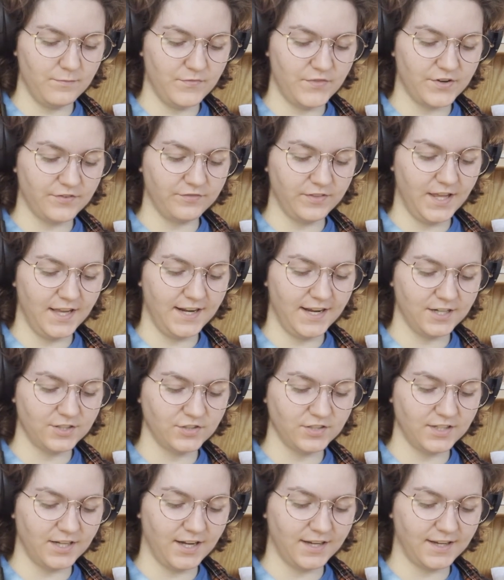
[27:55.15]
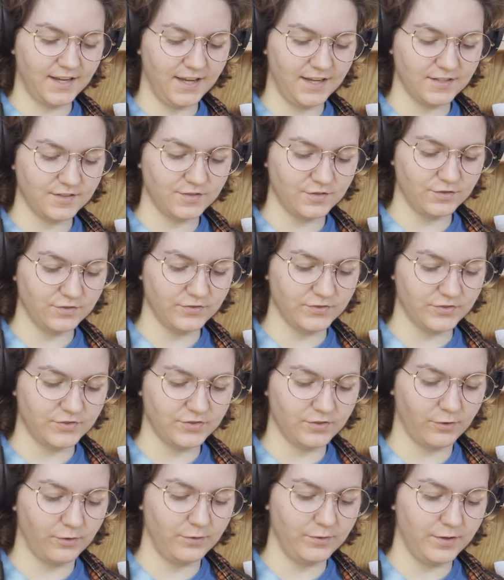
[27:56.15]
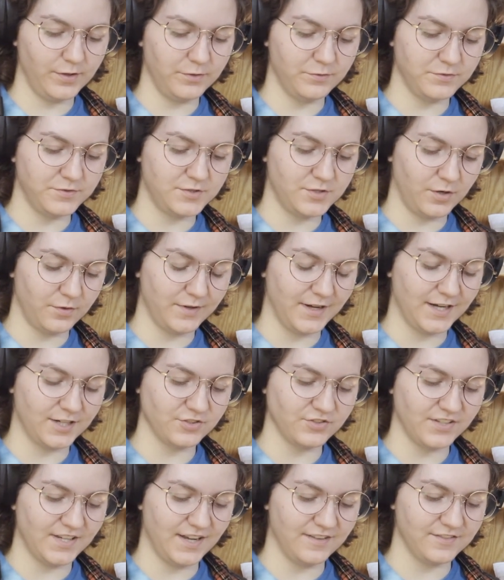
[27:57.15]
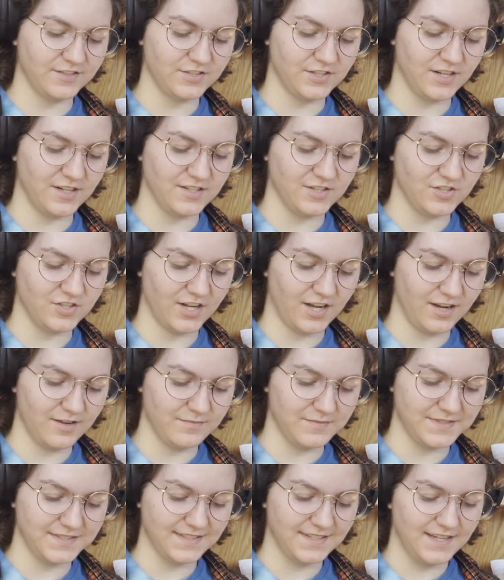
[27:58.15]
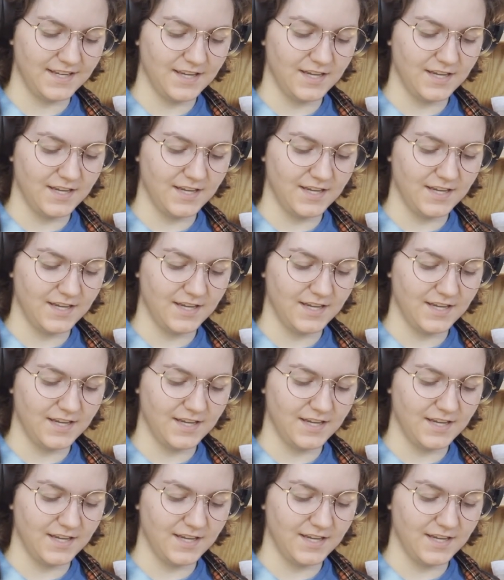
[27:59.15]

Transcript: their flight actually got canceled, so you don't actually have to change times.